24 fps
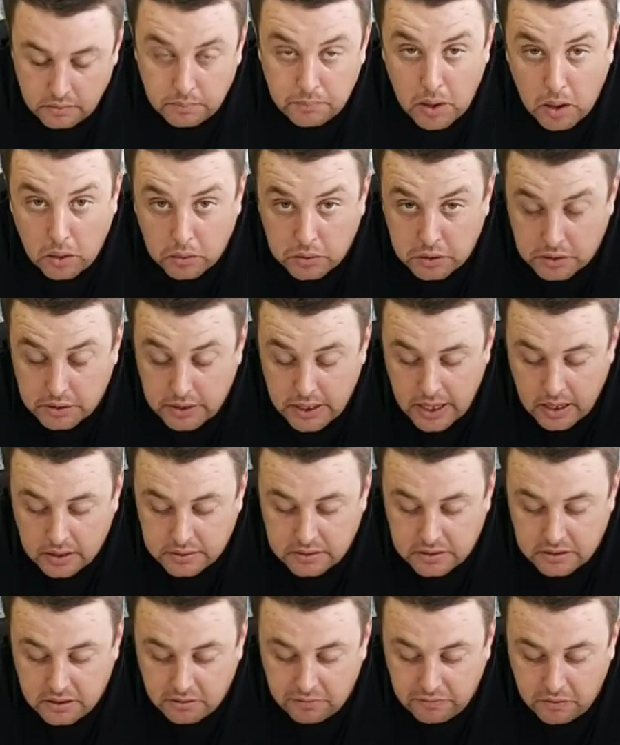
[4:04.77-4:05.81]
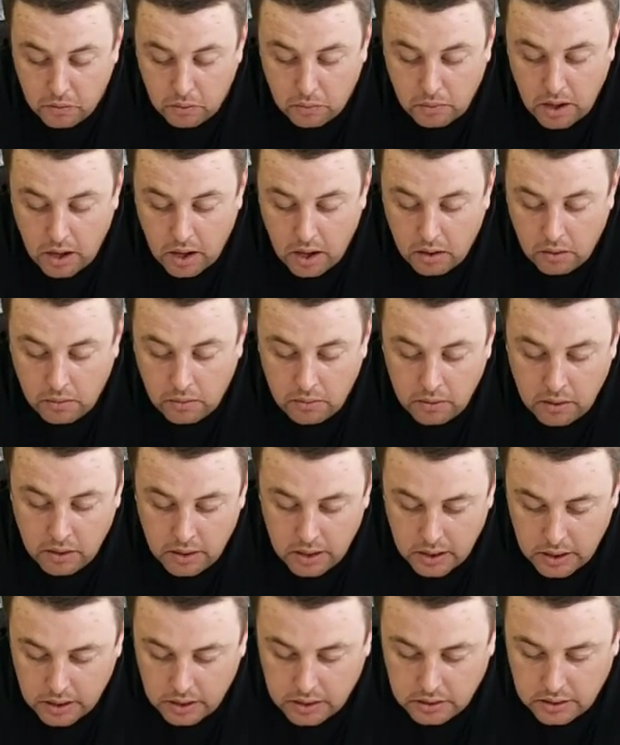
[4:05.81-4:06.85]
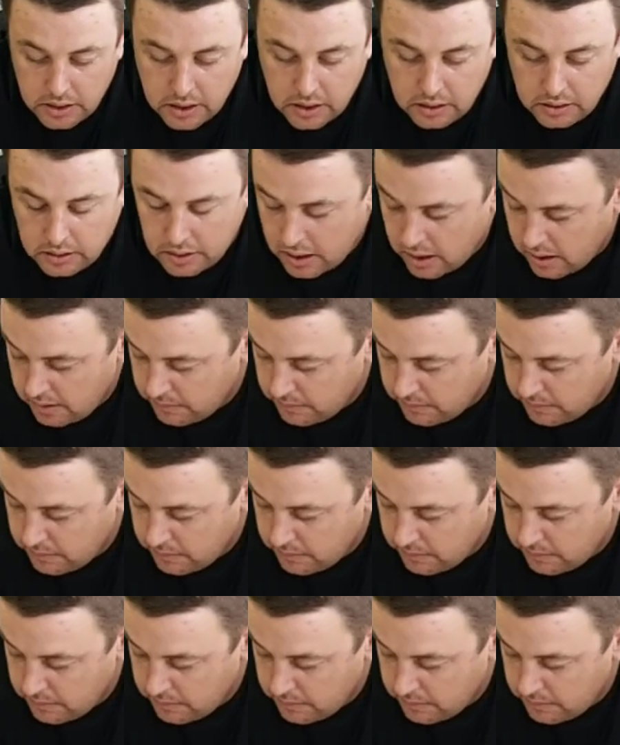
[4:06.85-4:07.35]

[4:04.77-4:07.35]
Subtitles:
Bolt it down to your fuel rail and